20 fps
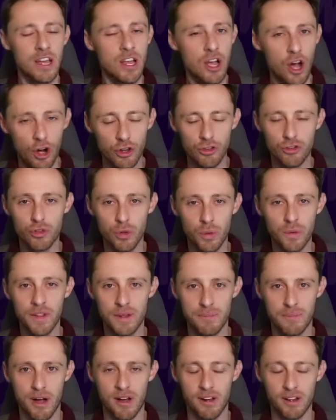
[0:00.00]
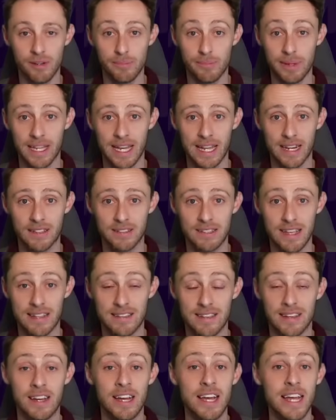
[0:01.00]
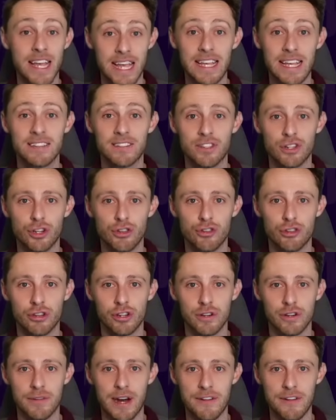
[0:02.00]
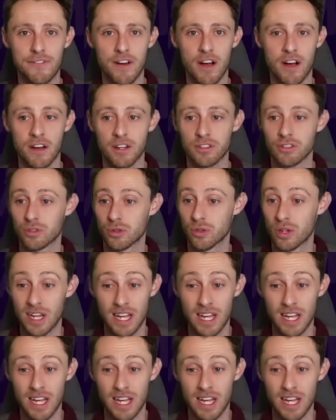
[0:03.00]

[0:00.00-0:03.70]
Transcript: I do think Mikel Arteta is going to turn it around for Arsenal,